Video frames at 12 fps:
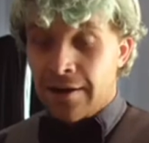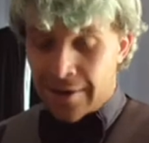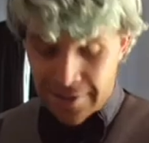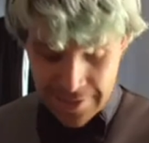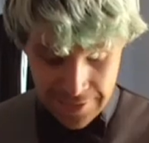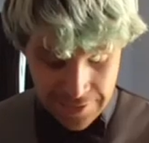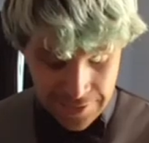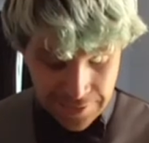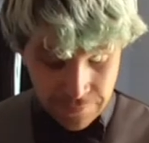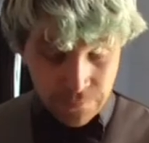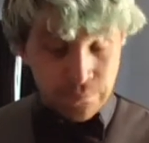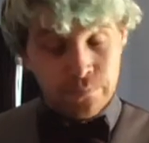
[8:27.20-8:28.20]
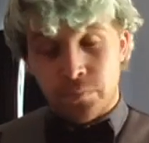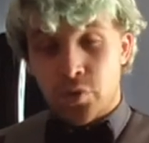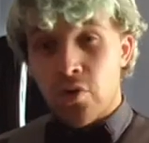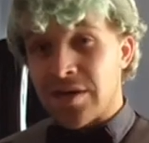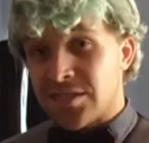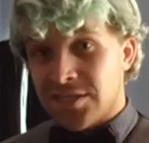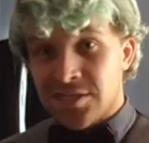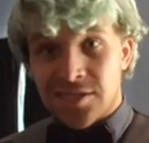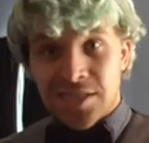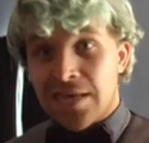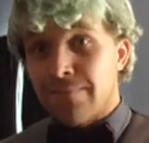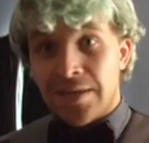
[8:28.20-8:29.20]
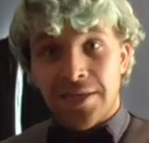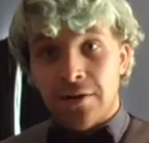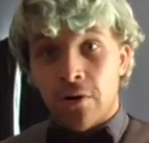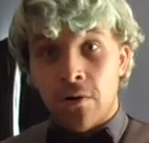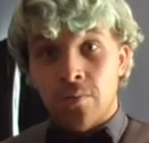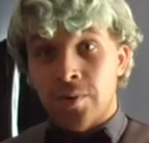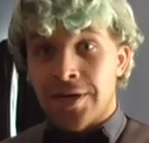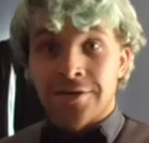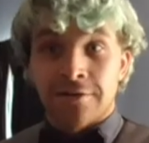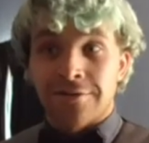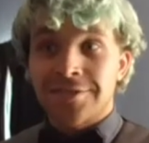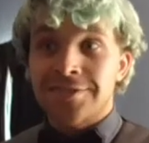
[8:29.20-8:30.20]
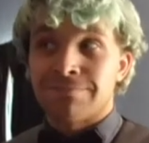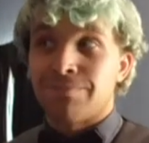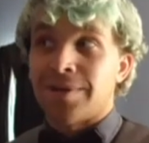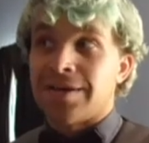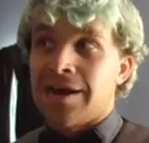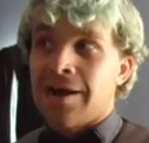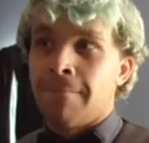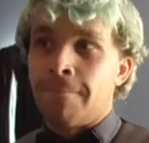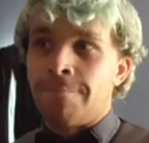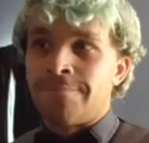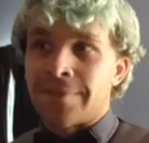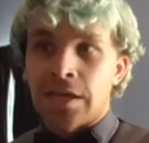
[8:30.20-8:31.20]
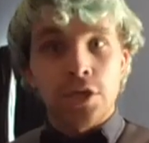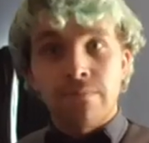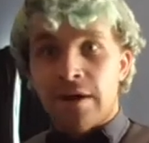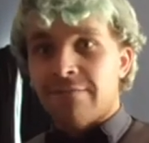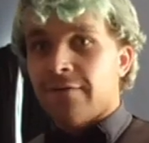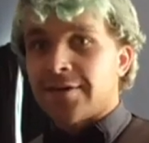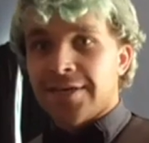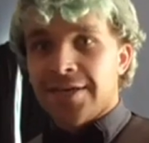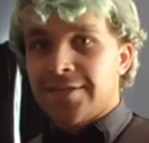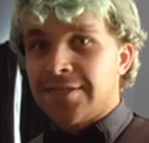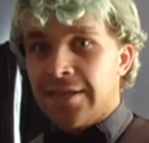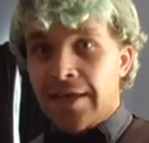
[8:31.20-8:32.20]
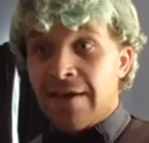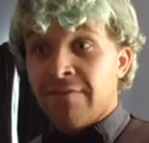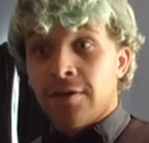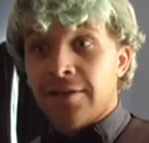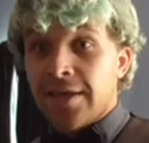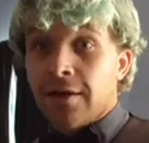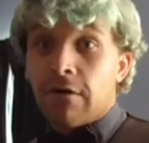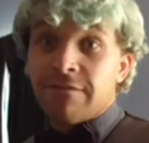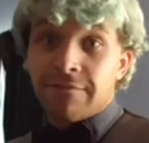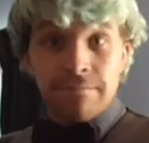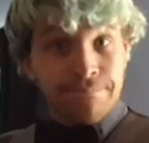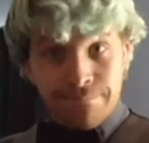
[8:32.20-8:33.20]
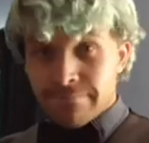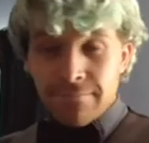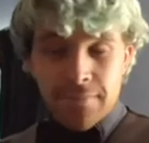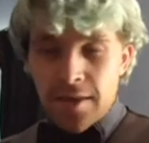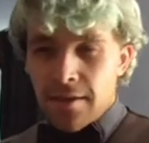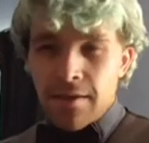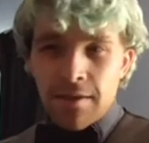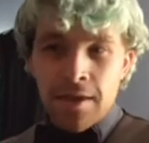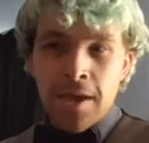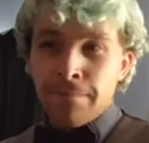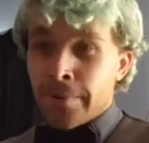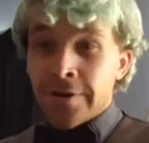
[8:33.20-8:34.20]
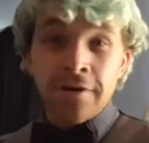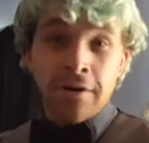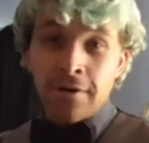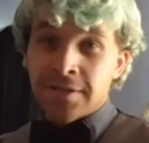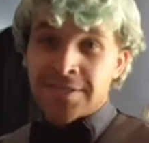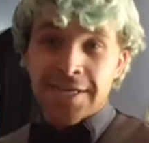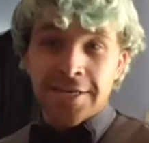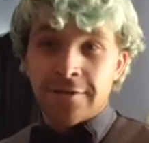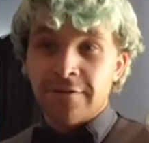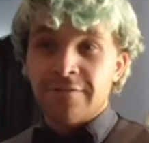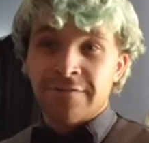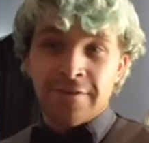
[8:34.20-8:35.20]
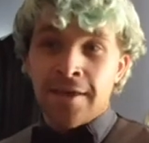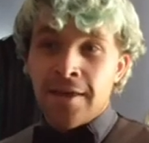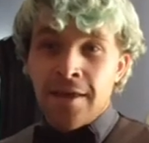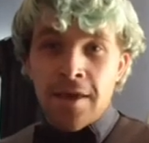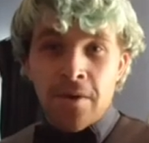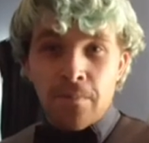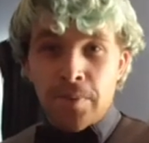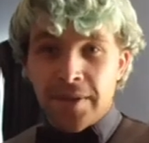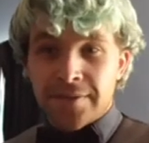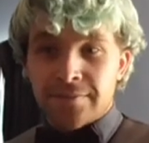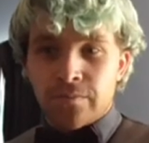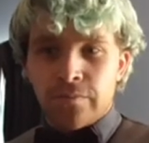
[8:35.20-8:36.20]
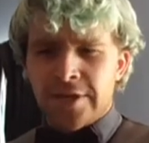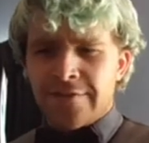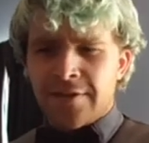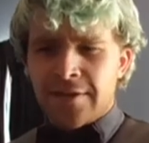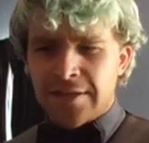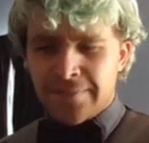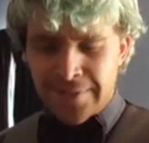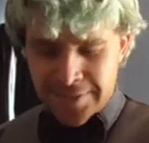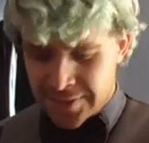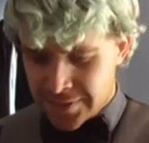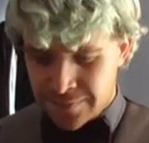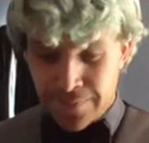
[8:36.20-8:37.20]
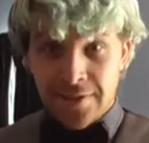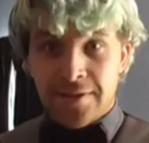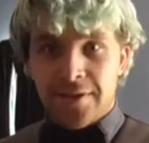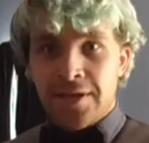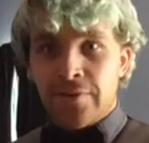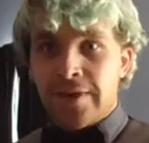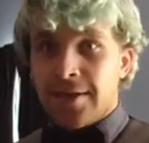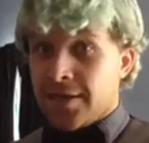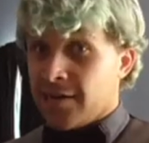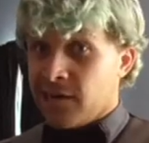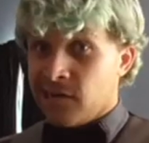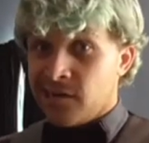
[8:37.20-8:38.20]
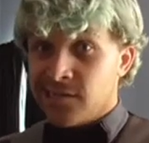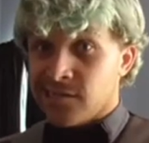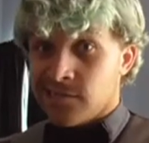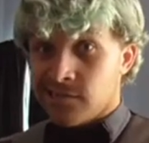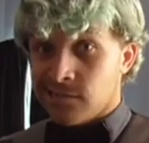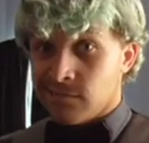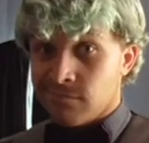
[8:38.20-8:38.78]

I do actually just keep my leg on when I do this, but you might find it easier having your leg off and putting it on, taking it off, but whatever you like the best. But anyway, here it is.